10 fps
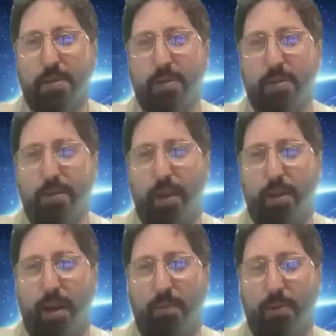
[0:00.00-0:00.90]
a great
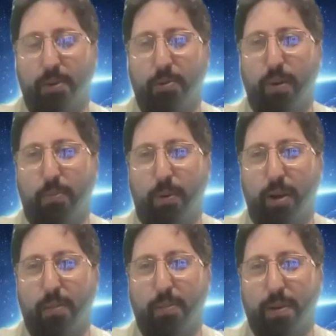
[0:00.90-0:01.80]
time for you to rip one
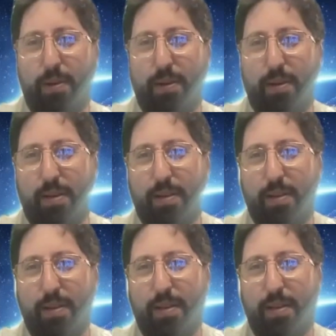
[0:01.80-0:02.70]
up.
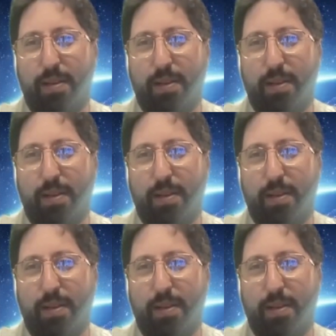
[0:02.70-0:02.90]
I